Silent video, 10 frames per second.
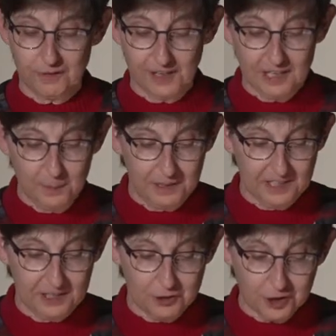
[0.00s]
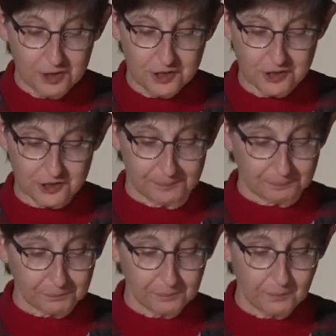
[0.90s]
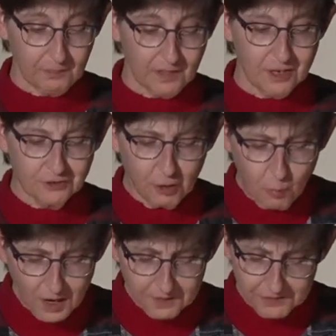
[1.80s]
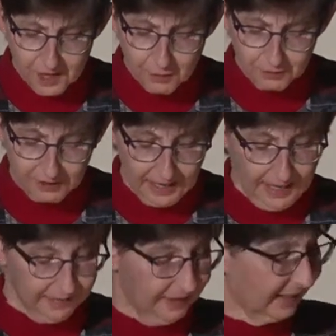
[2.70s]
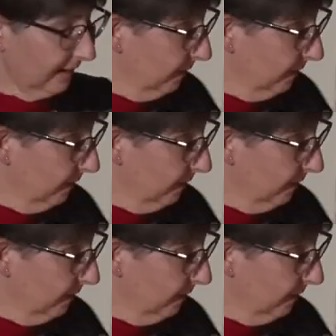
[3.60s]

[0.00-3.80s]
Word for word: of independent churches. So, one of those that